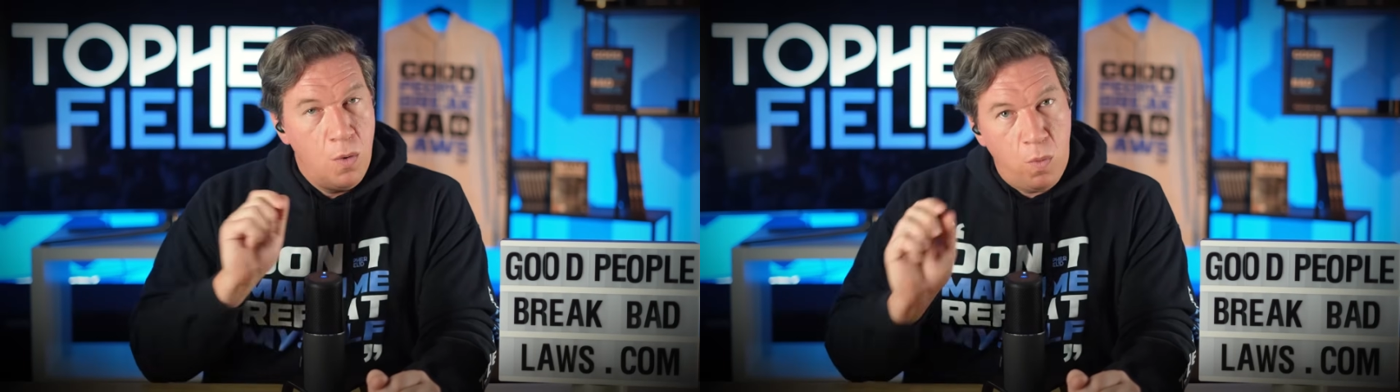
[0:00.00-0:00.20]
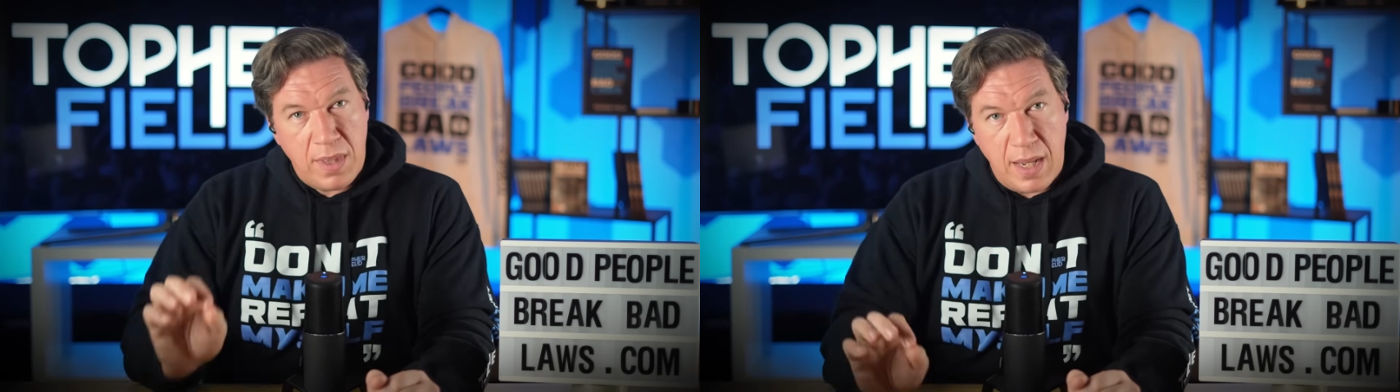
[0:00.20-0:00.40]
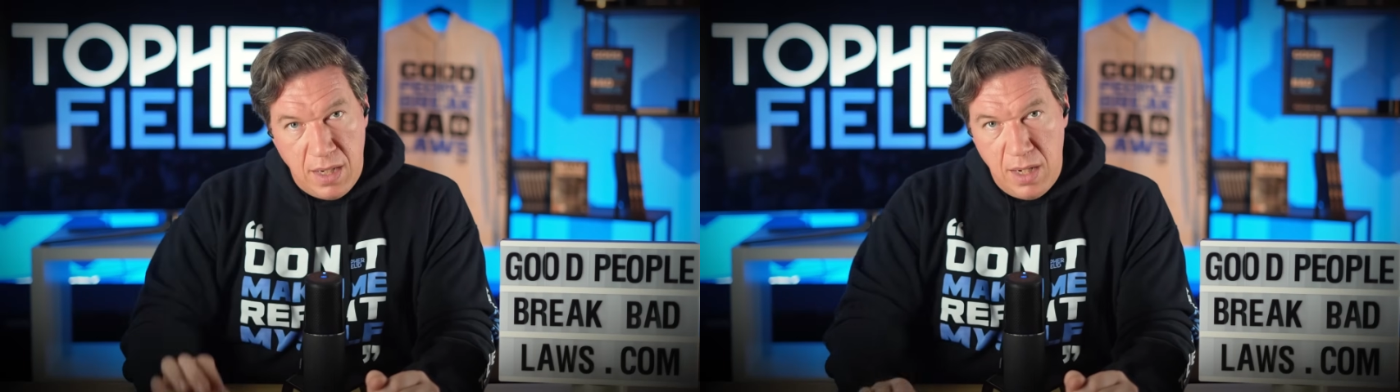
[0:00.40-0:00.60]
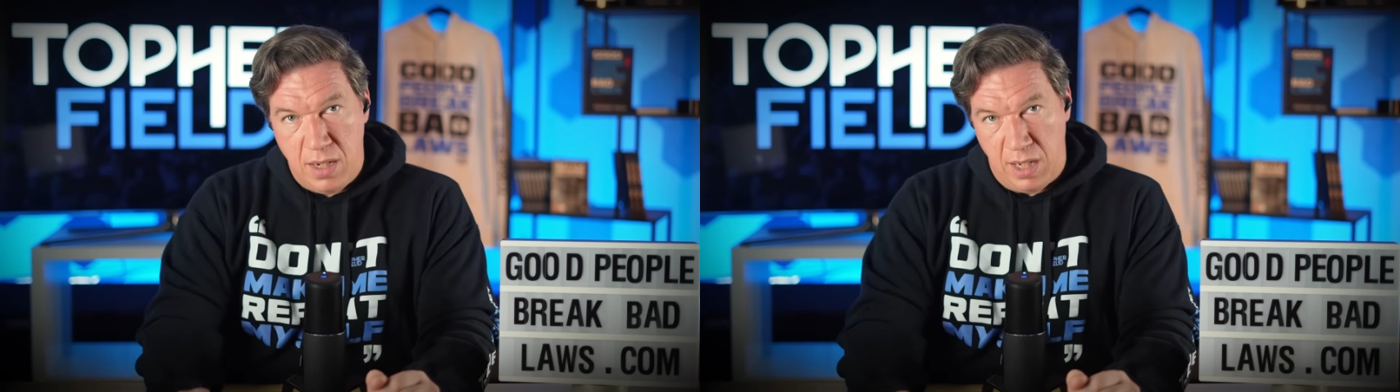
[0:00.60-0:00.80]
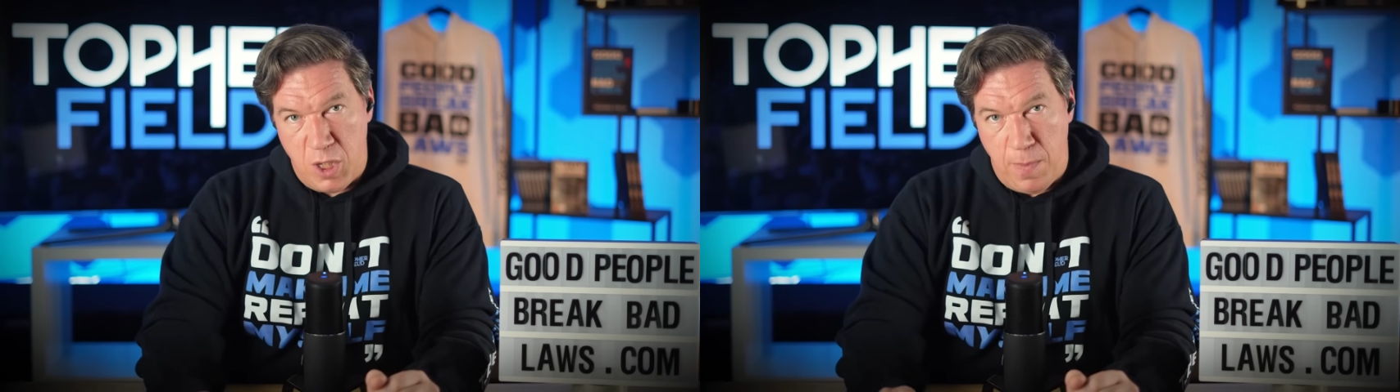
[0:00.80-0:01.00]
What they
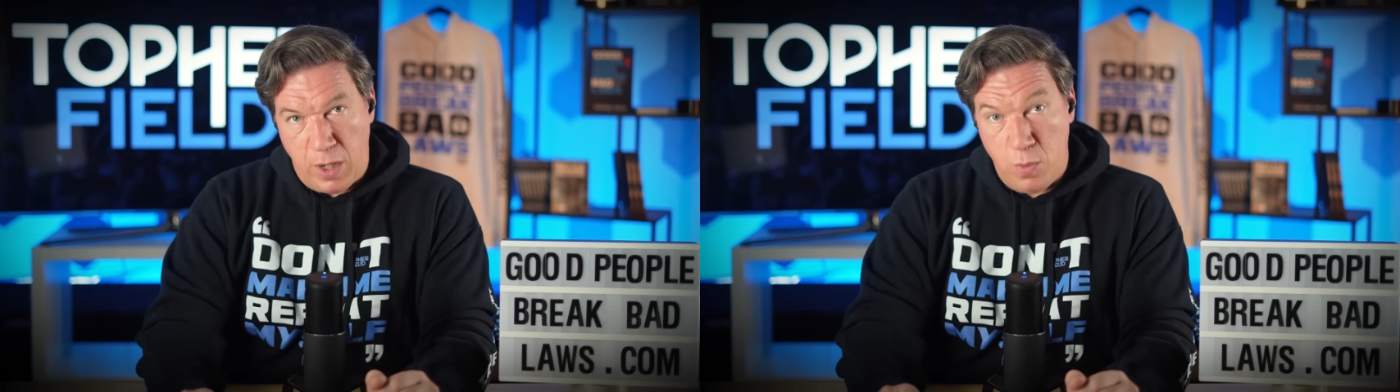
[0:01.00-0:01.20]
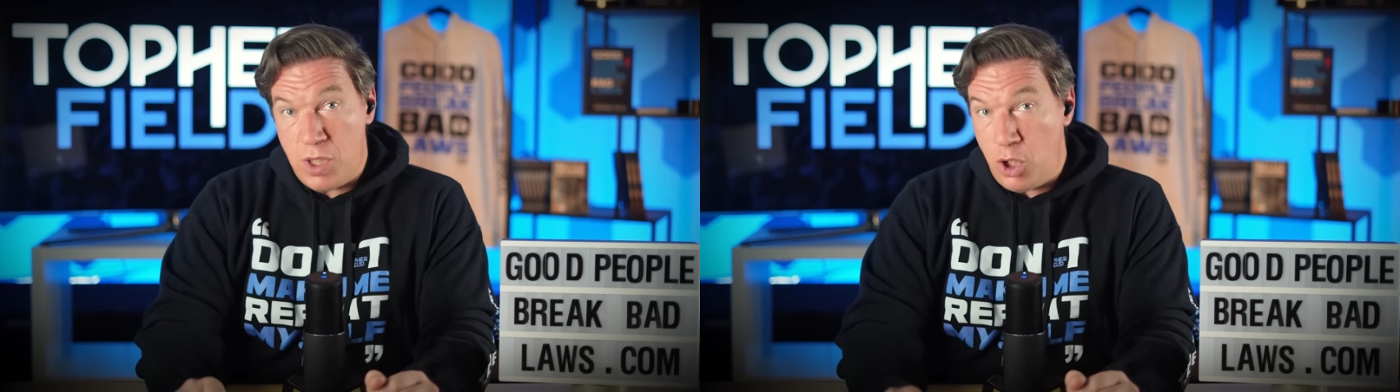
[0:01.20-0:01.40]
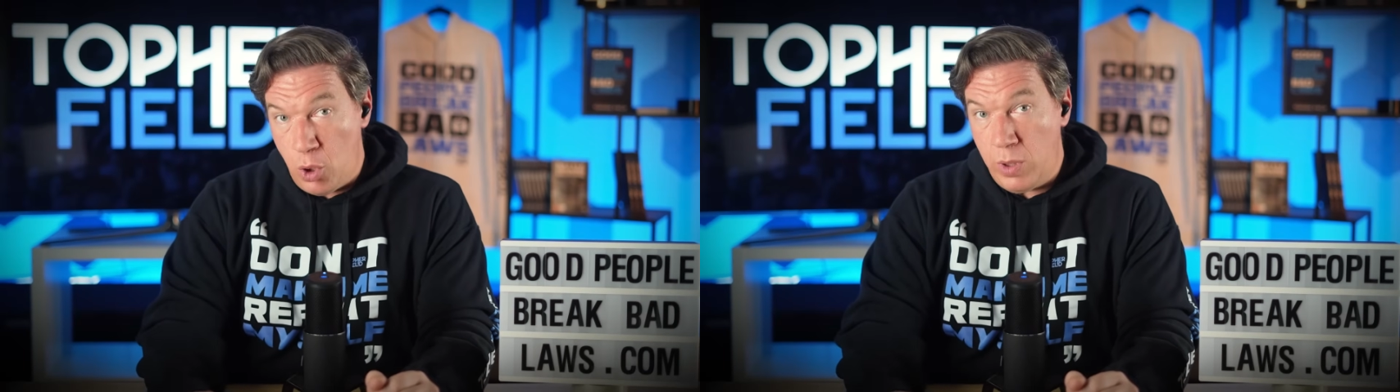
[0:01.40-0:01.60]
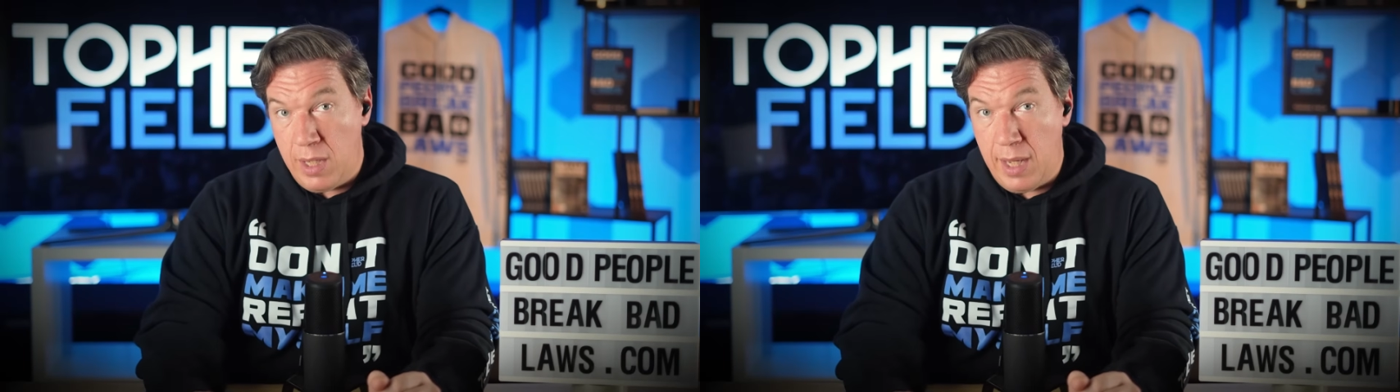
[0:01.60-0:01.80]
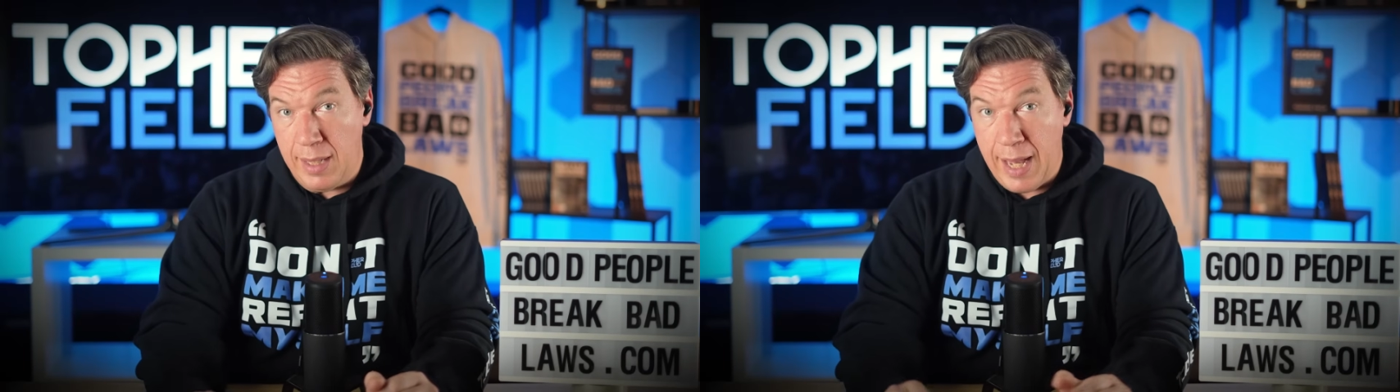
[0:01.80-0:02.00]
didn't expect was that Julia
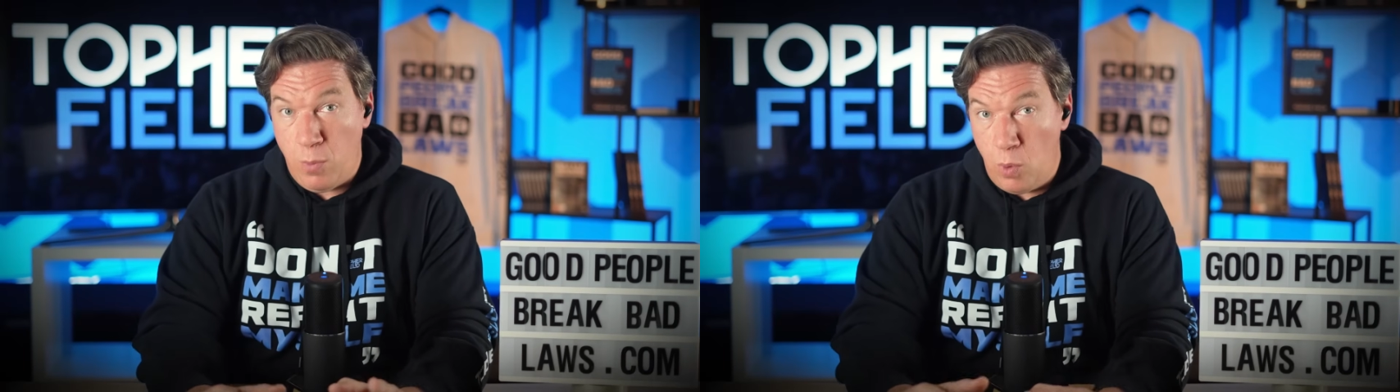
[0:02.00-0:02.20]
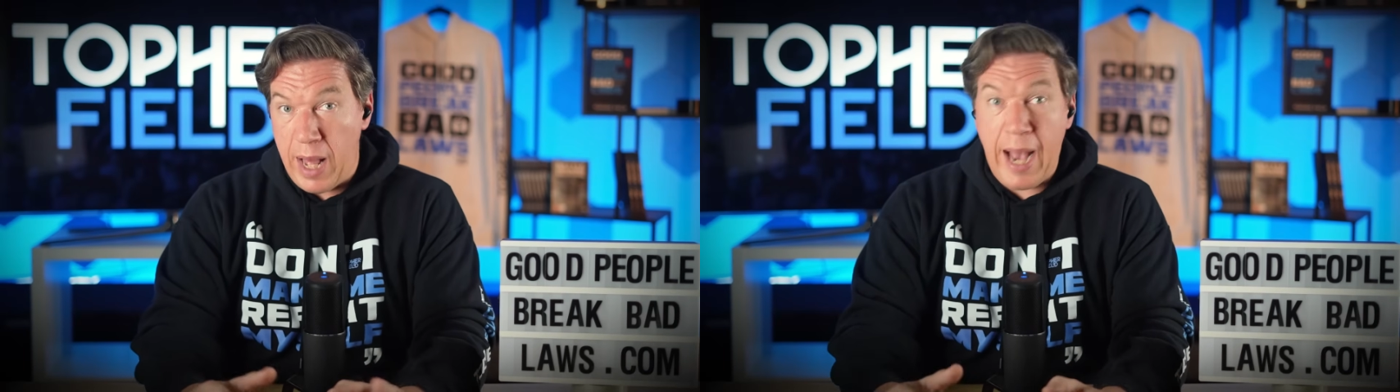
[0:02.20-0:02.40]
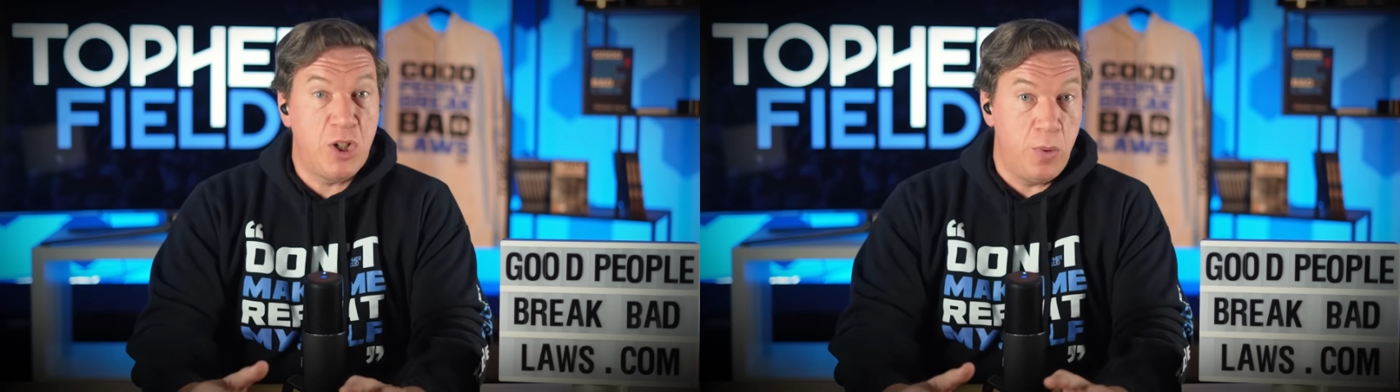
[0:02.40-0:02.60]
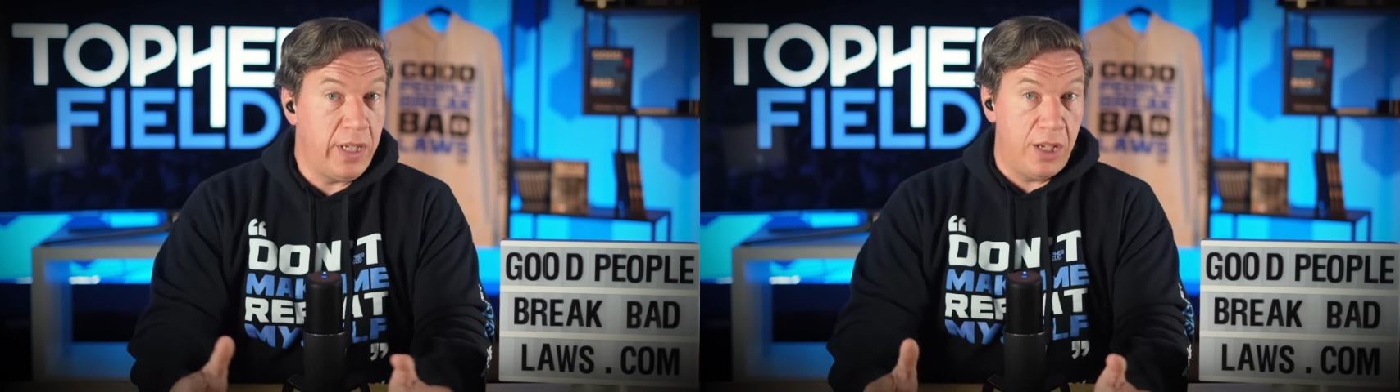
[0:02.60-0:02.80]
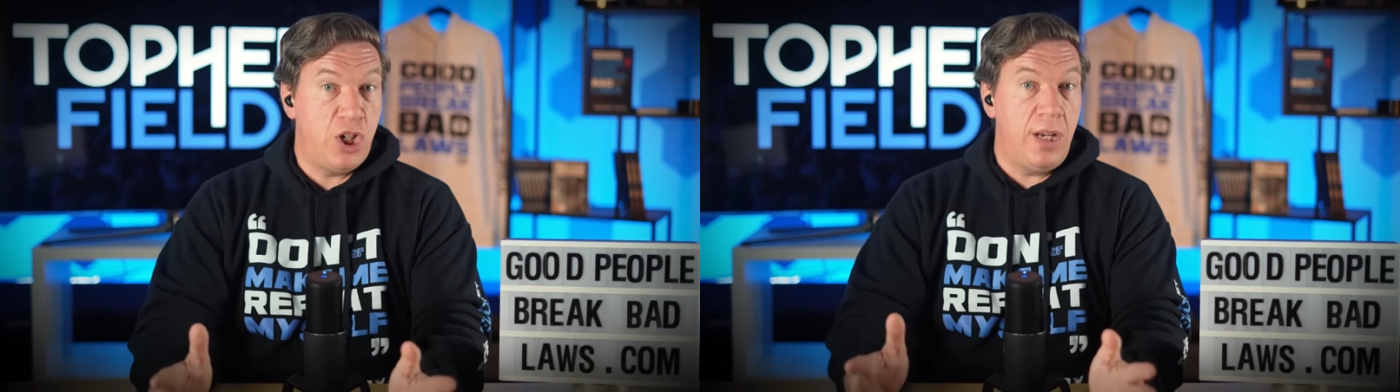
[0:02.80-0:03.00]
Gillard would
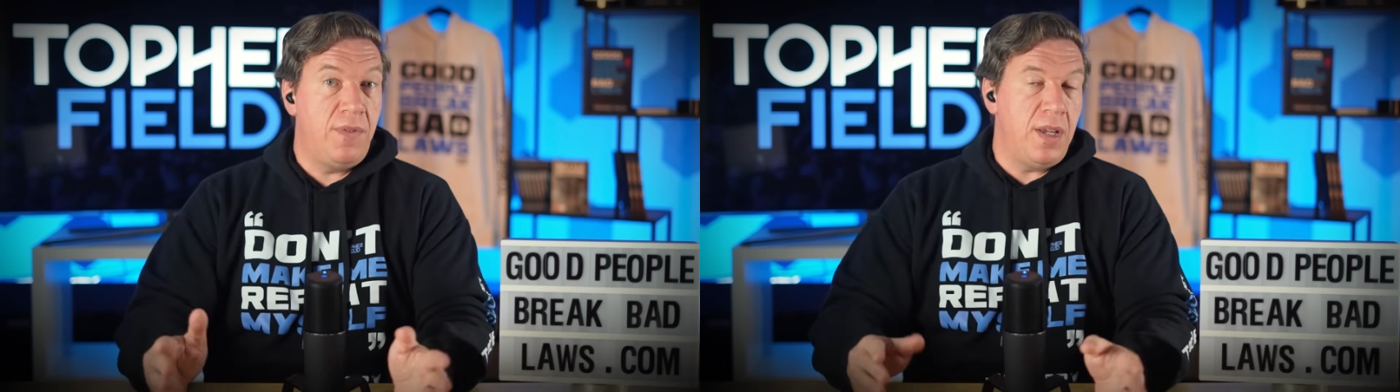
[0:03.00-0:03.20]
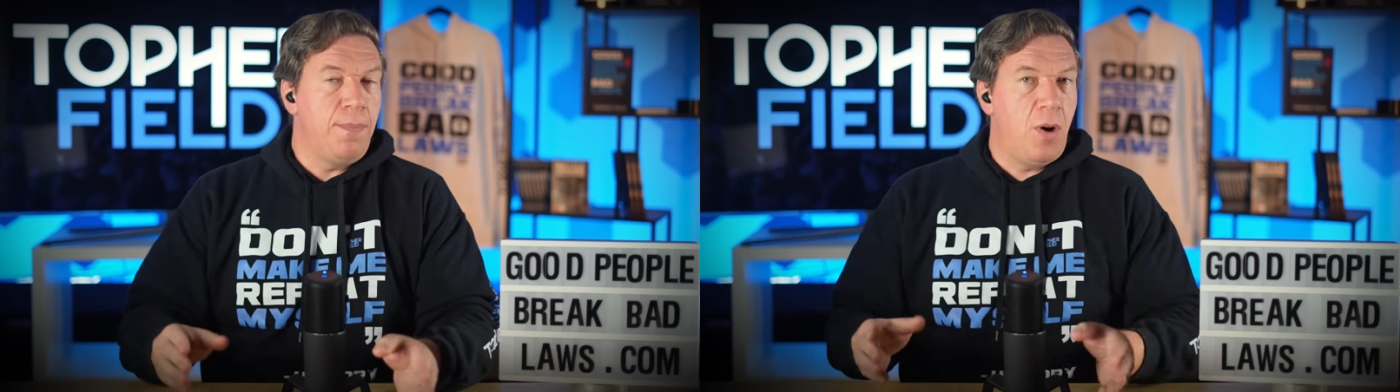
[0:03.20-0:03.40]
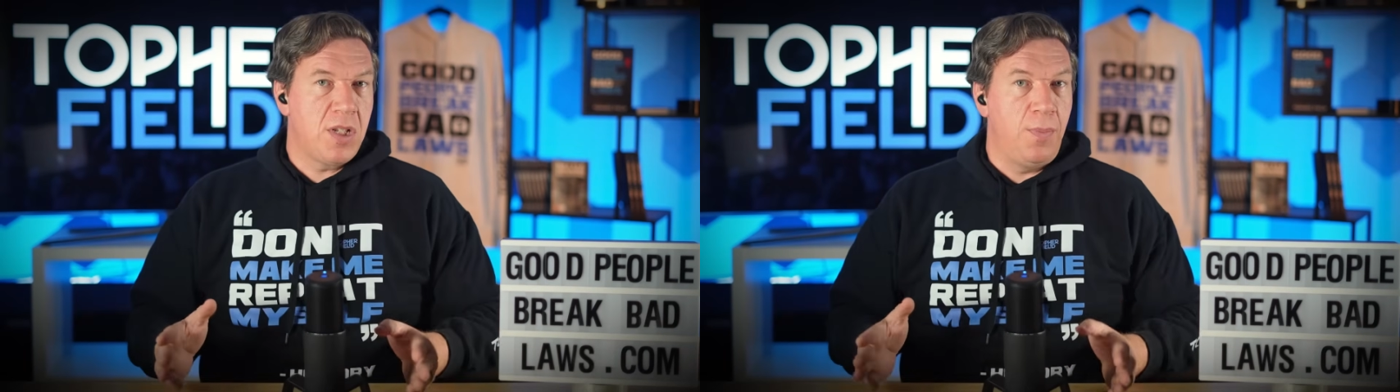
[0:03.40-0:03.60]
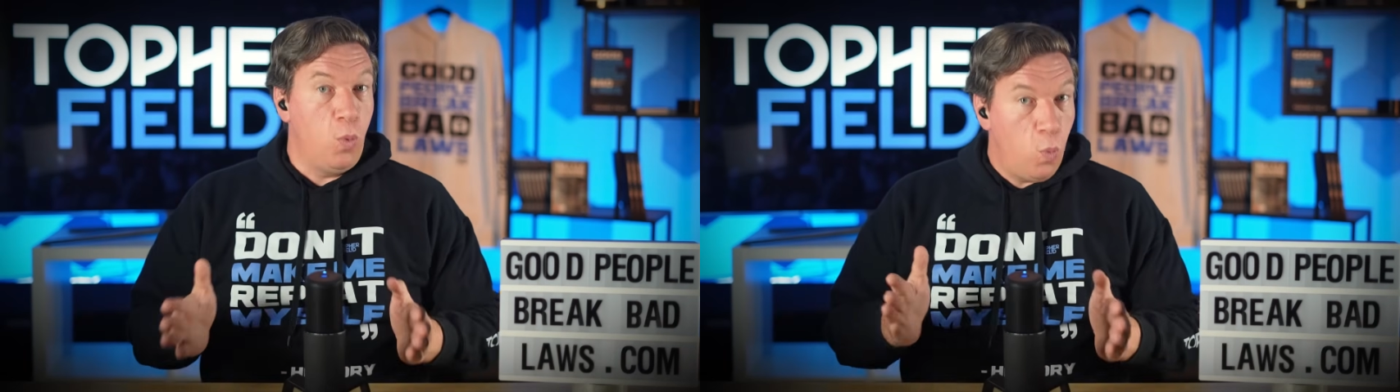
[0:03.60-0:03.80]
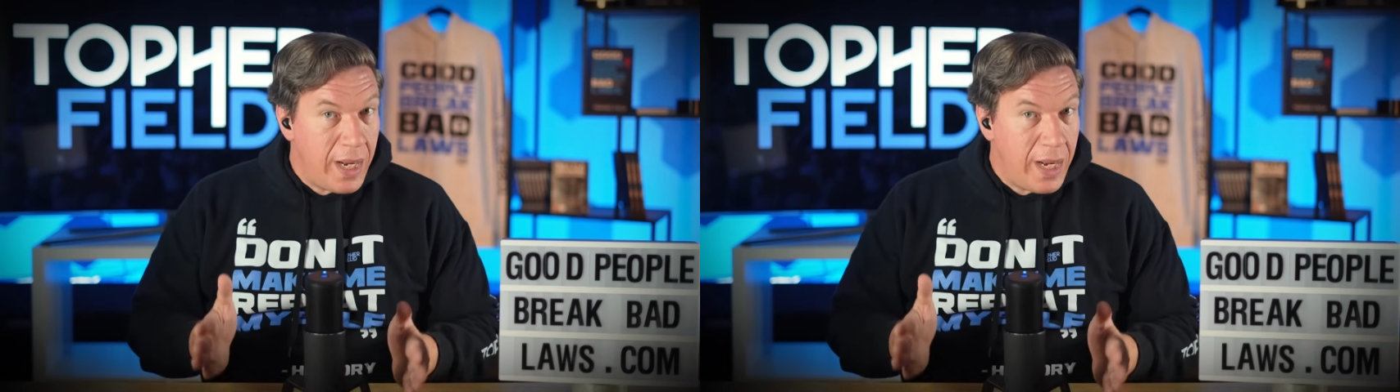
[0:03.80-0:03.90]
actually achieve the impossible,